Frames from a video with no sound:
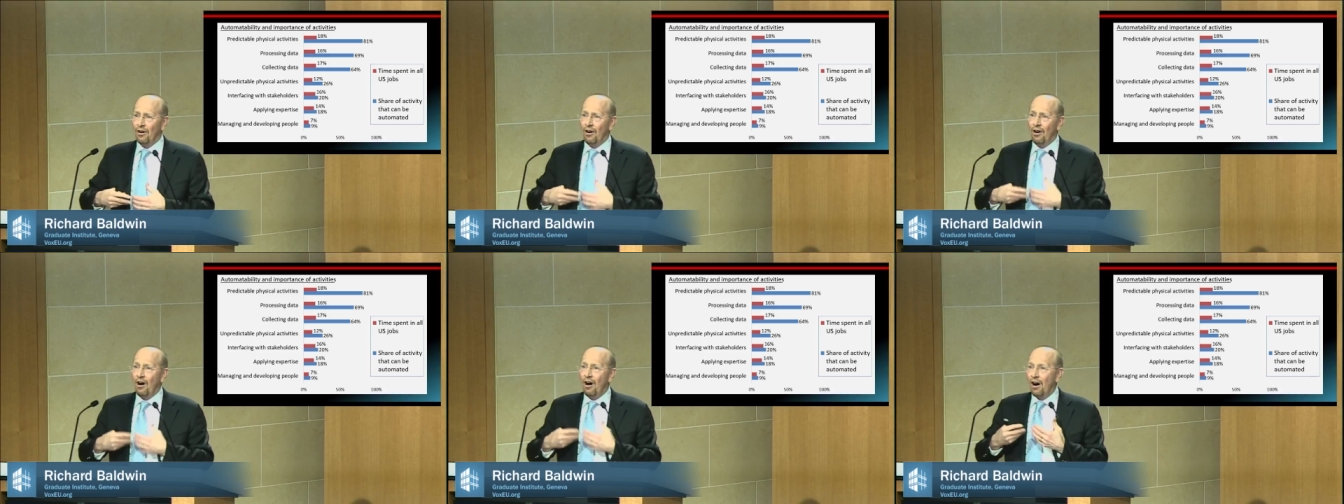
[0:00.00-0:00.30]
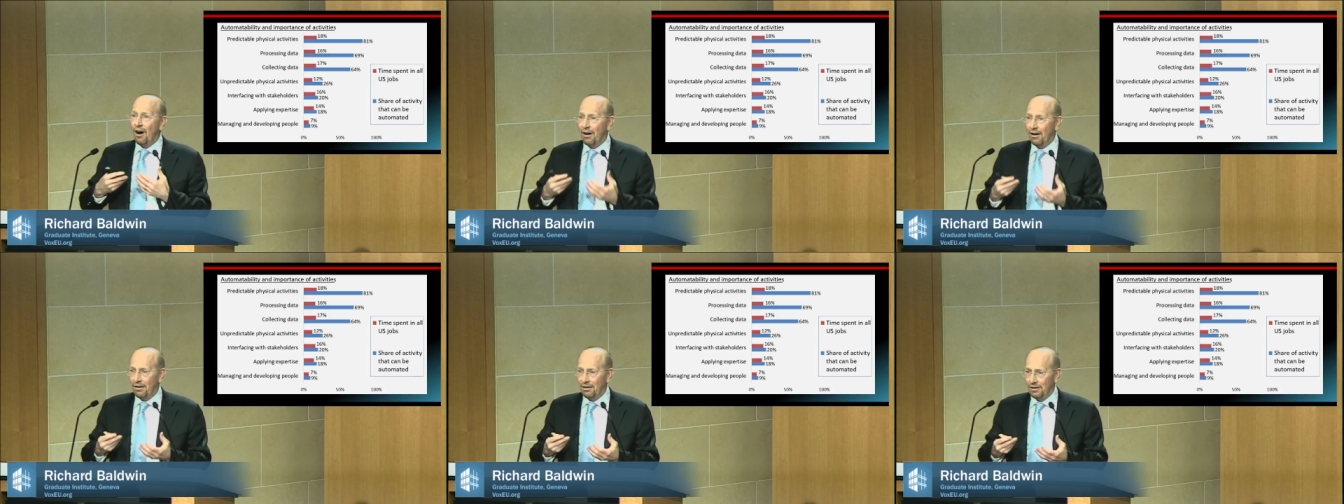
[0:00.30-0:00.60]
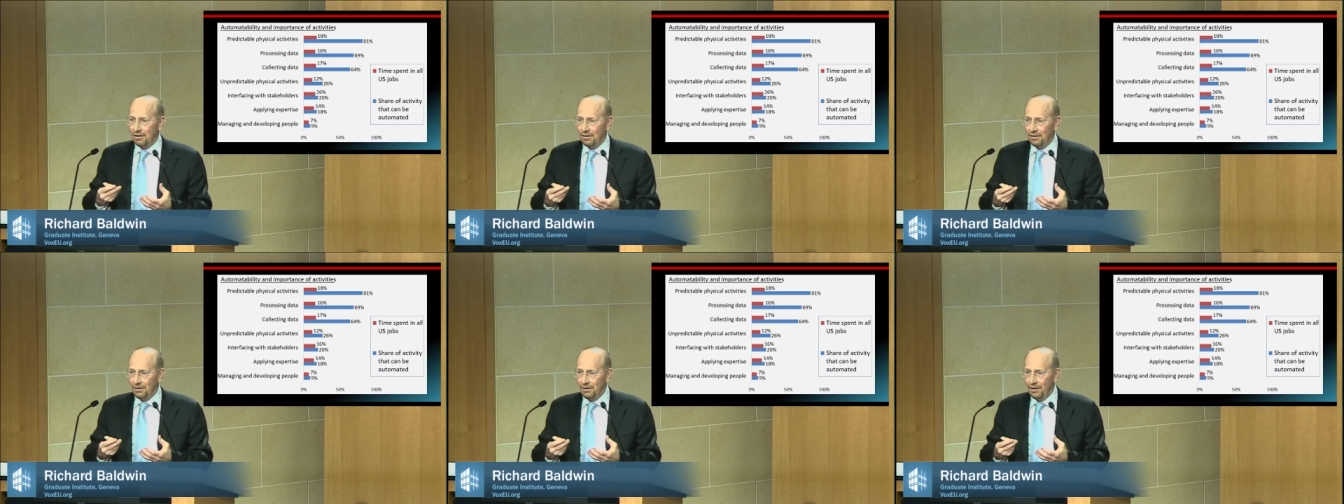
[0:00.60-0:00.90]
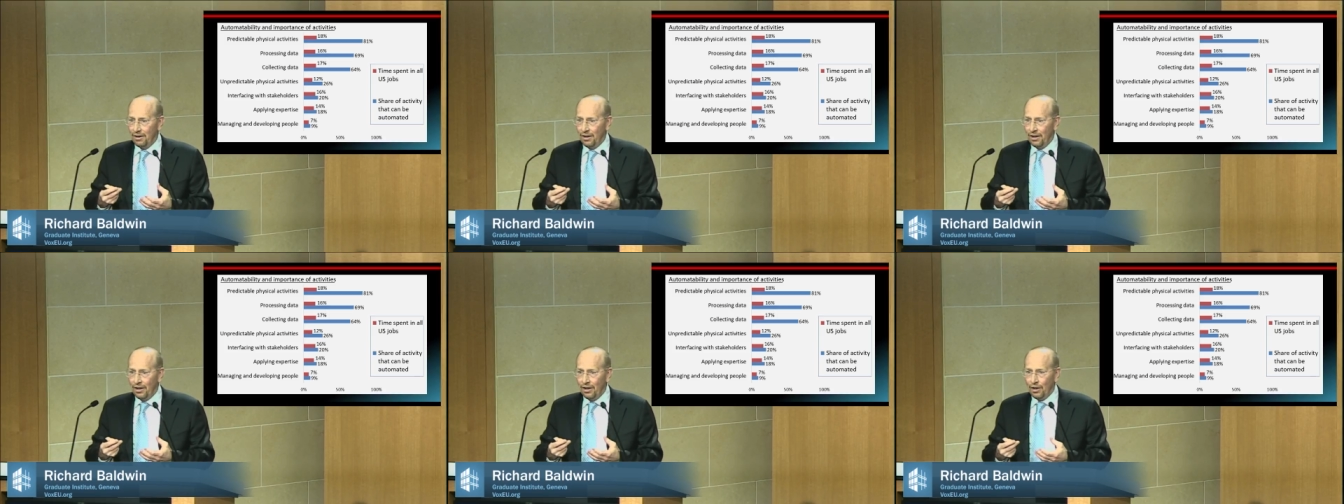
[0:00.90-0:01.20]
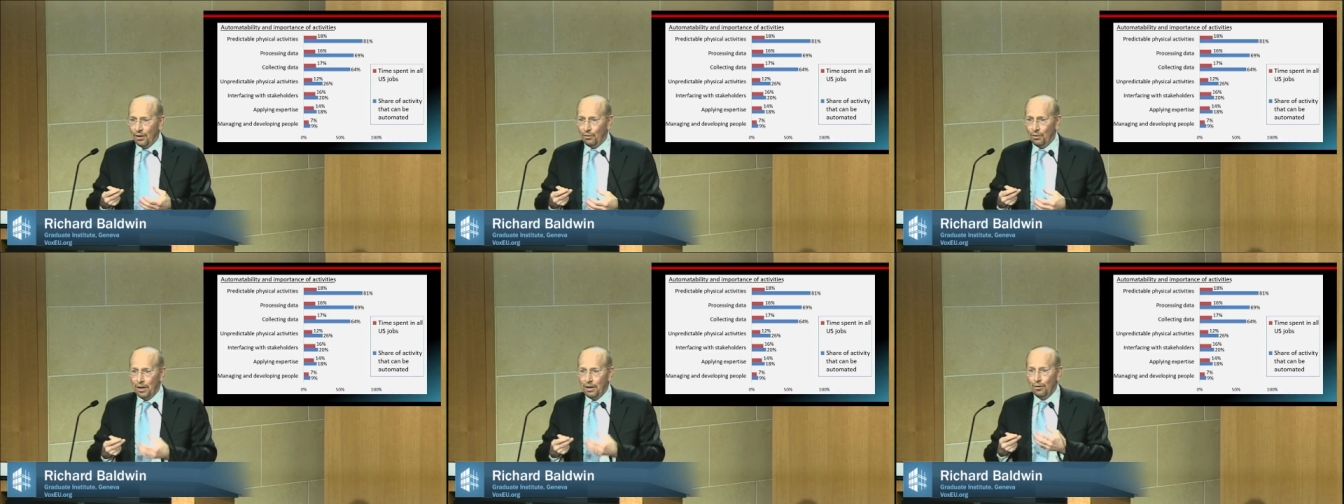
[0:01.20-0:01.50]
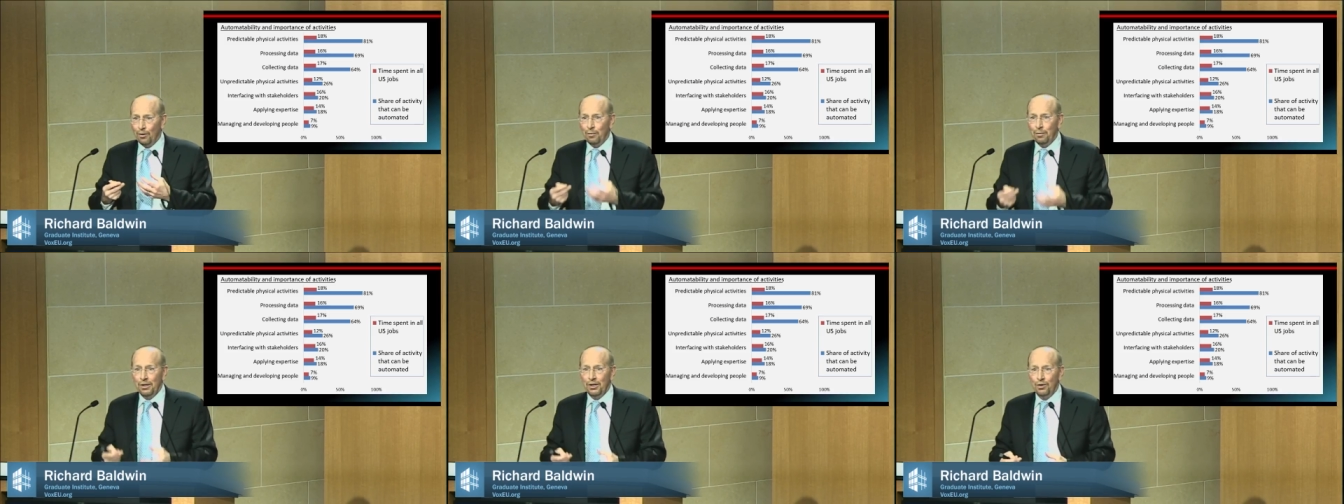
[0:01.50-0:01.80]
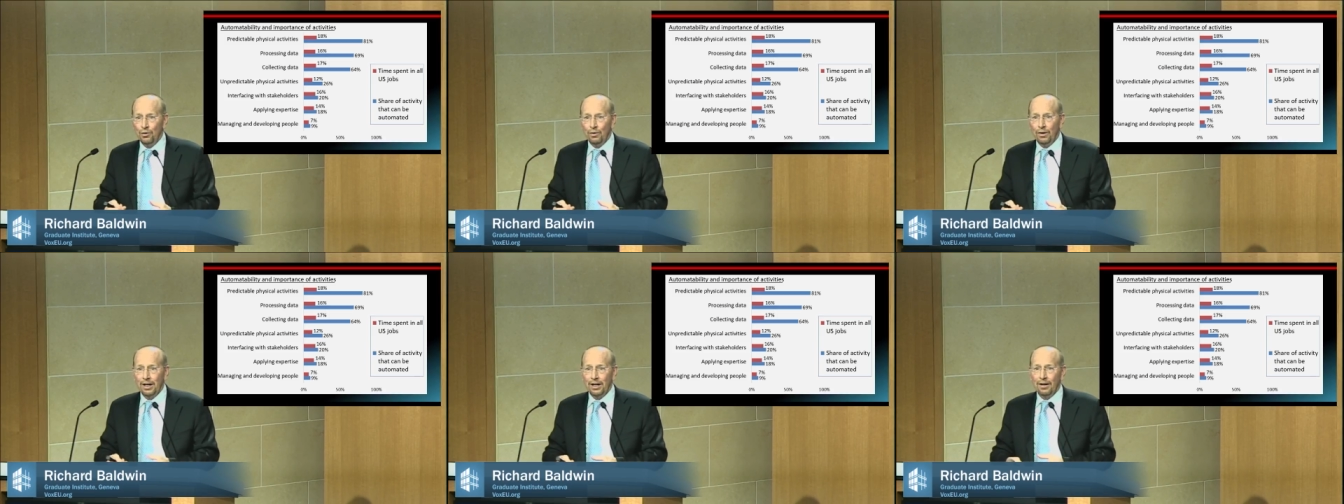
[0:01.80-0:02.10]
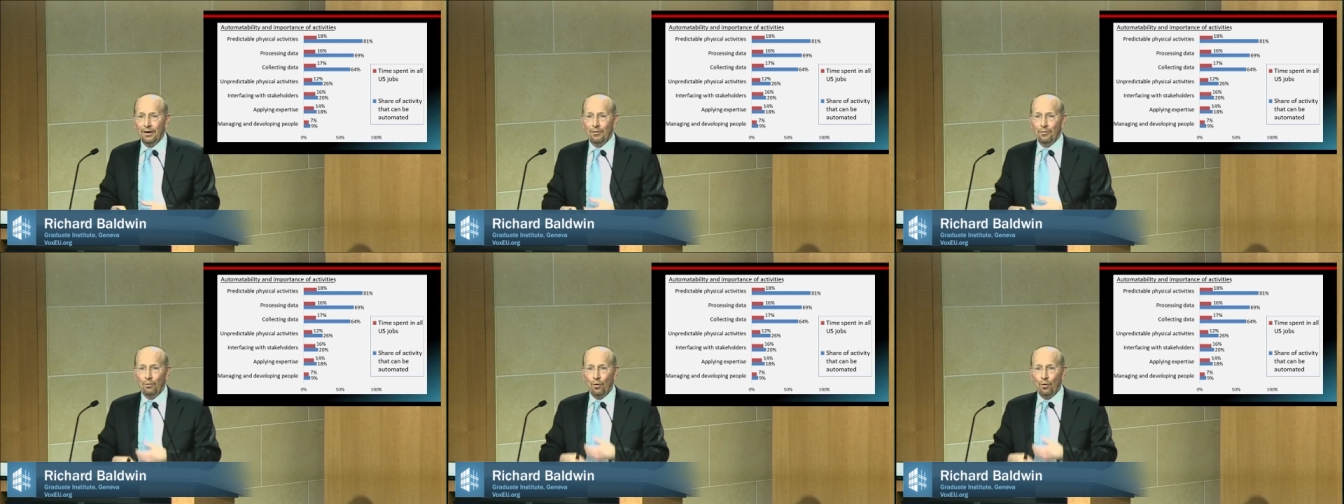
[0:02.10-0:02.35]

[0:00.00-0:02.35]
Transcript: are, we will be doing